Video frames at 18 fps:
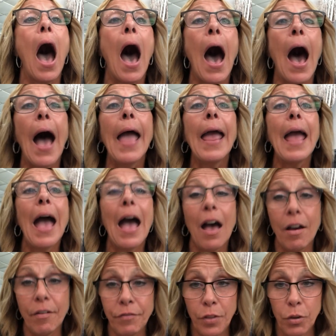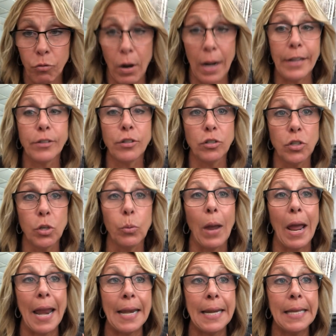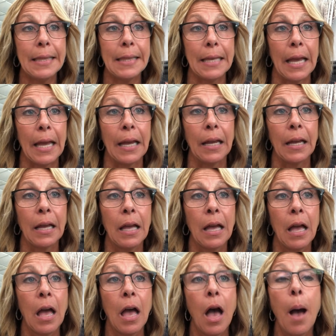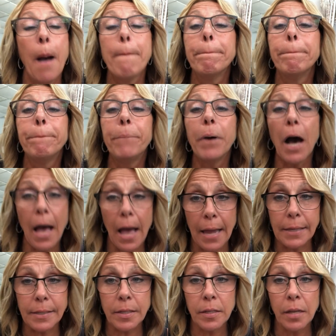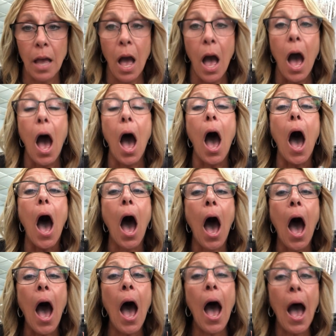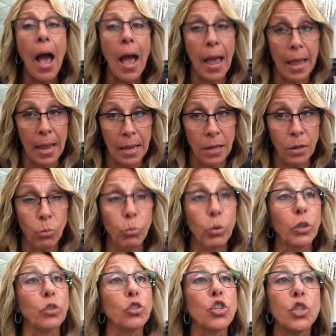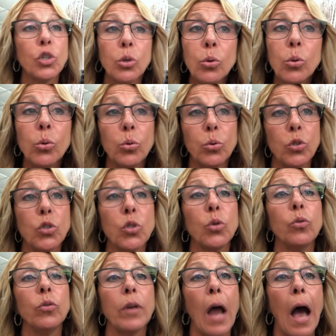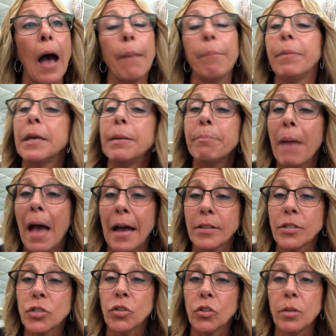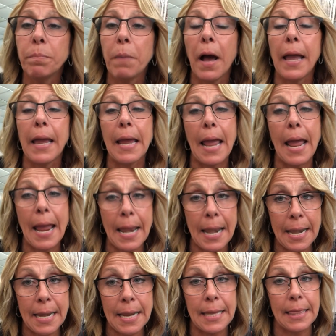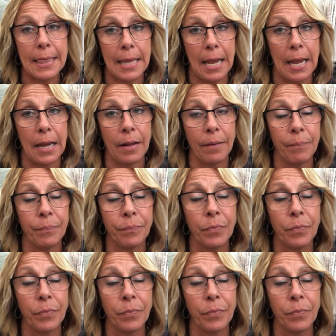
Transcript: I have the right to do anything, but I will choose to not be mastered by anything.